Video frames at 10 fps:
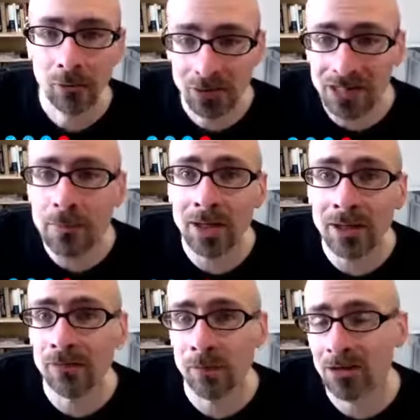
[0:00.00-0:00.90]
was
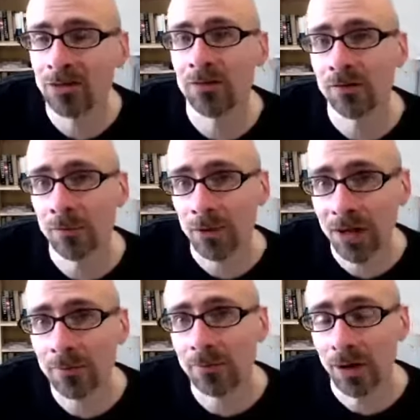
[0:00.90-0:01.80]
keeping information from
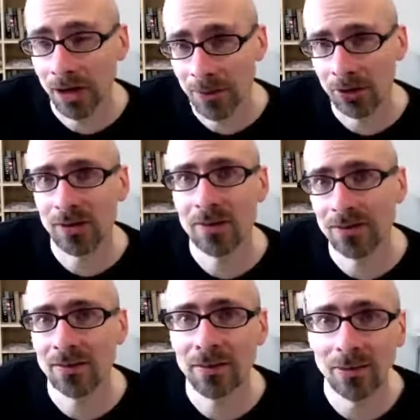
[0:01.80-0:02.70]
him about
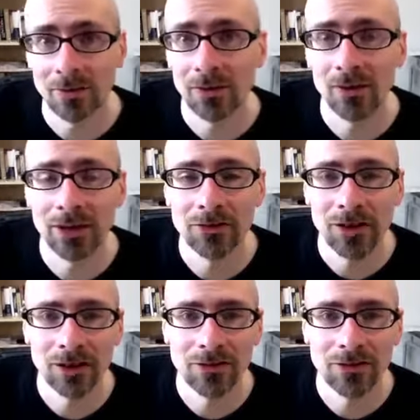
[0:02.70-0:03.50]
these two alleged